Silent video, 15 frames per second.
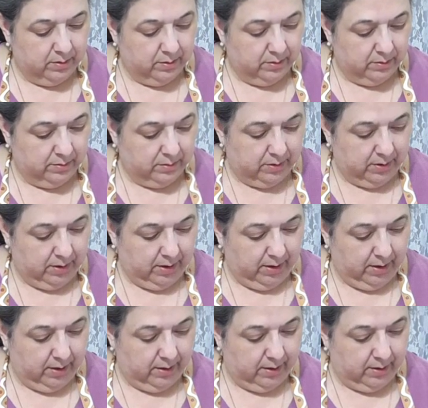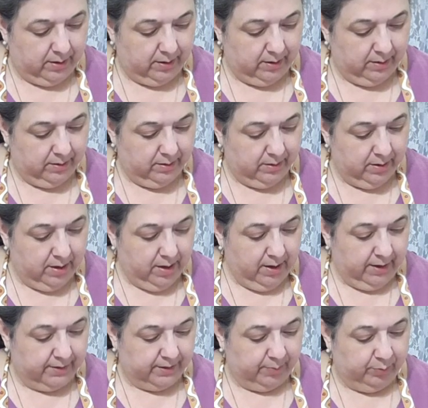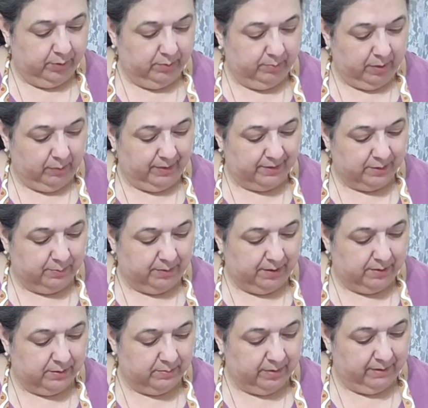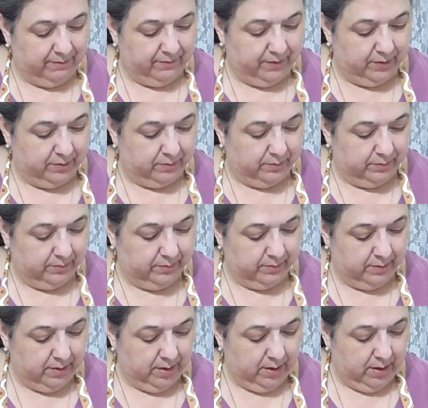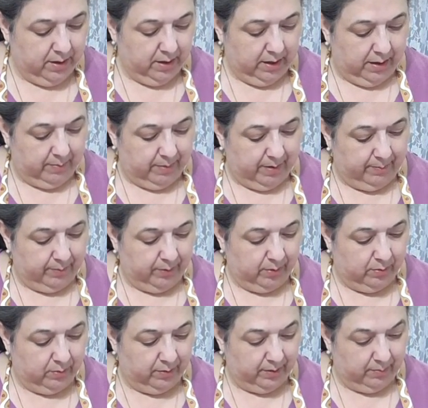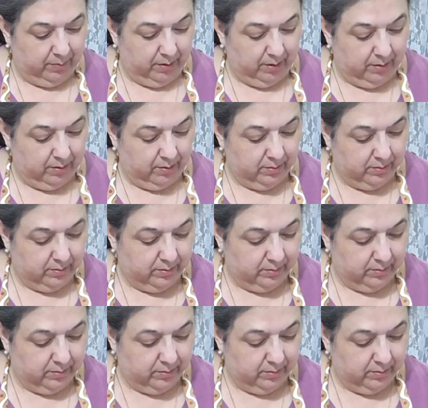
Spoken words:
Okay. Because I put my recipes in my phone and my program here.